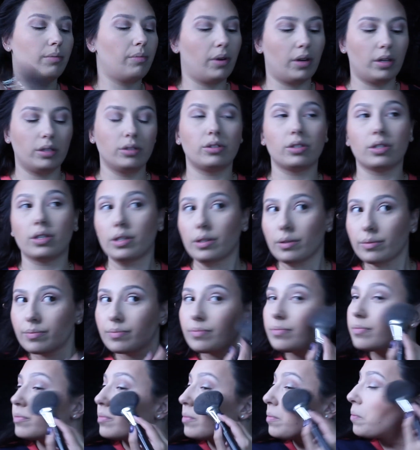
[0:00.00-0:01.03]
bronzer.
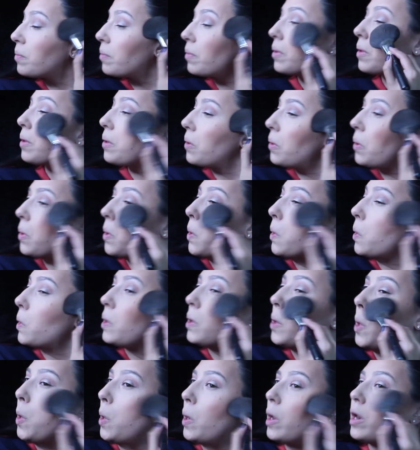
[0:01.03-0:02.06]

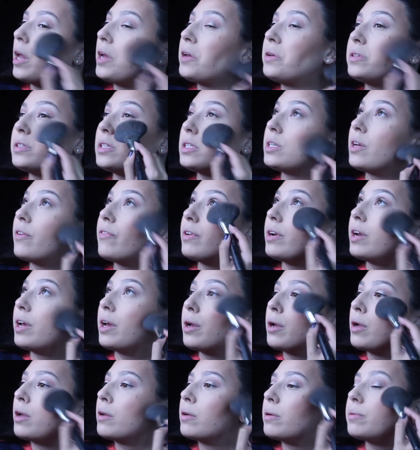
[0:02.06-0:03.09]
And I use this every
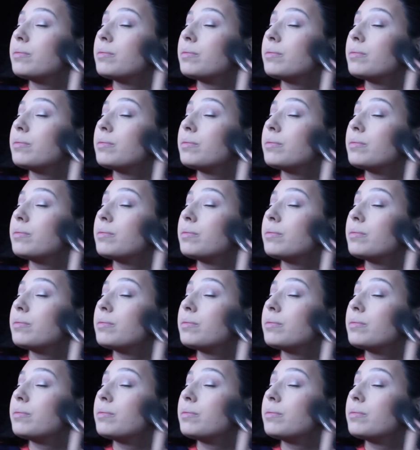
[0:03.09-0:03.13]
day.